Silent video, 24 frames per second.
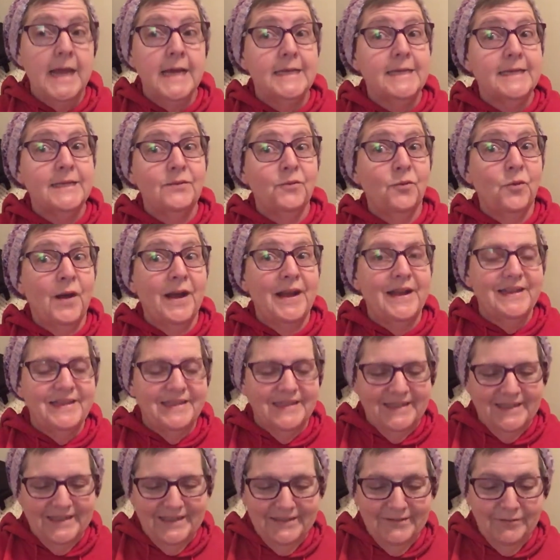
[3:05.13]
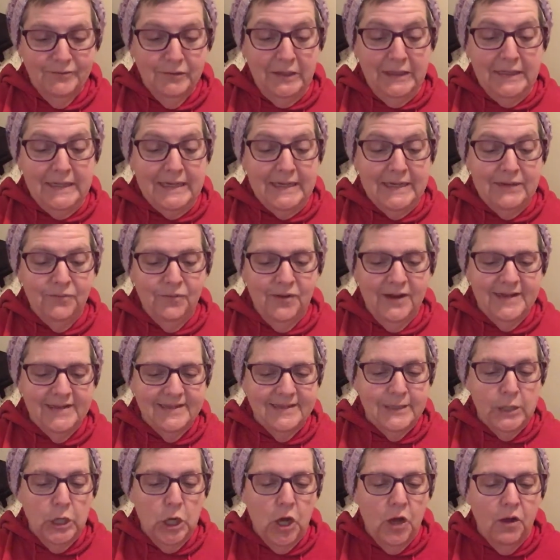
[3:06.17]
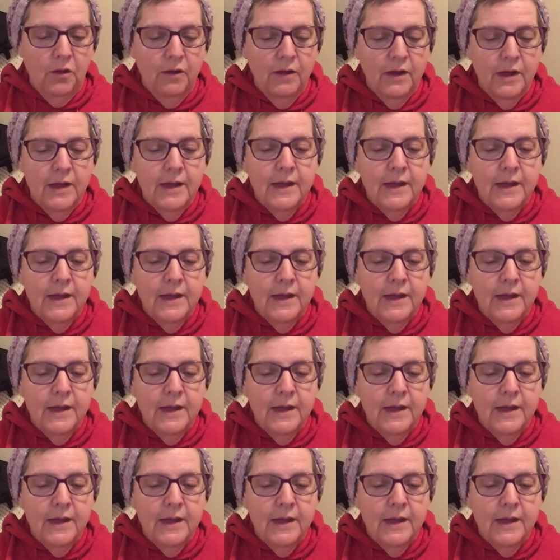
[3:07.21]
Didn't waste, really didn't waste at all.